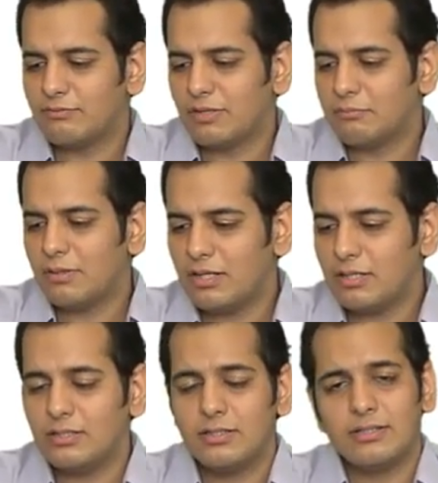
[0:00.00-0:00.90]

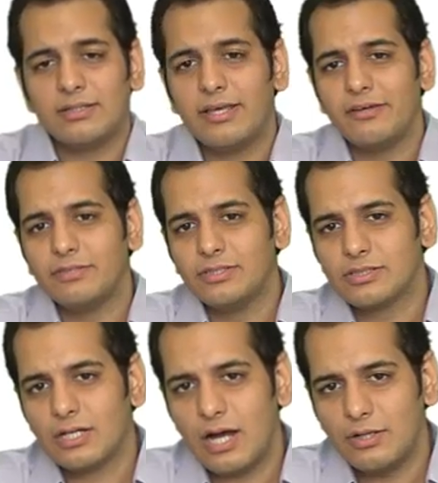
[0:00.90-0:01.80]
Verma gave his
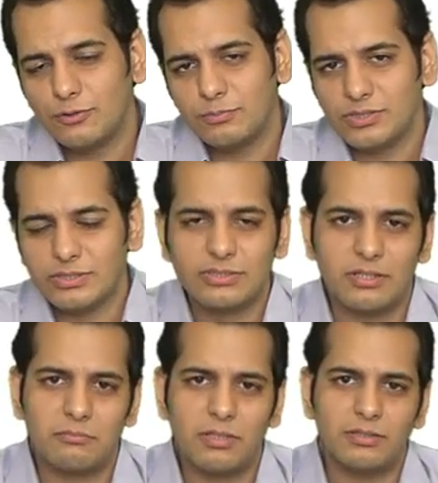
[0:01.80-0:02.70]
car to Mr.
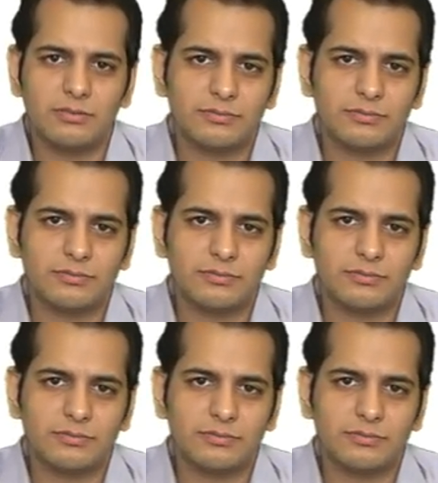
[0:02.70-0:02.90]
Sharma,